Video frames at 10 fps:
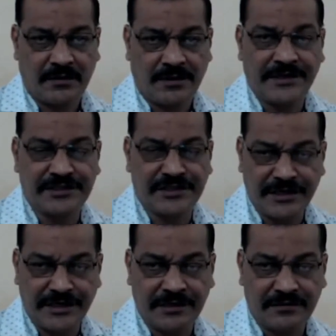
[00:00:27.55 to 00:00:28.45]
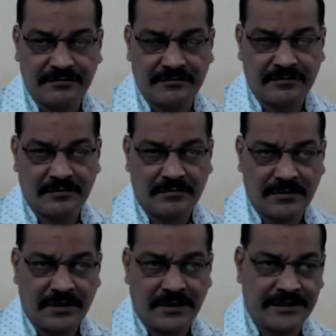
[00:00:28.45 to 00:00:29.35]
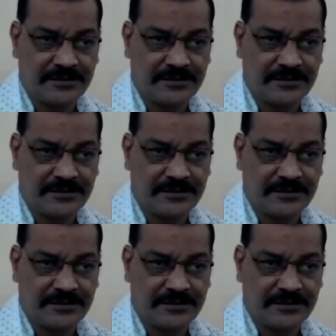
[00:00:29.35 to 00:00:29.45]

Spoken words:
its need, its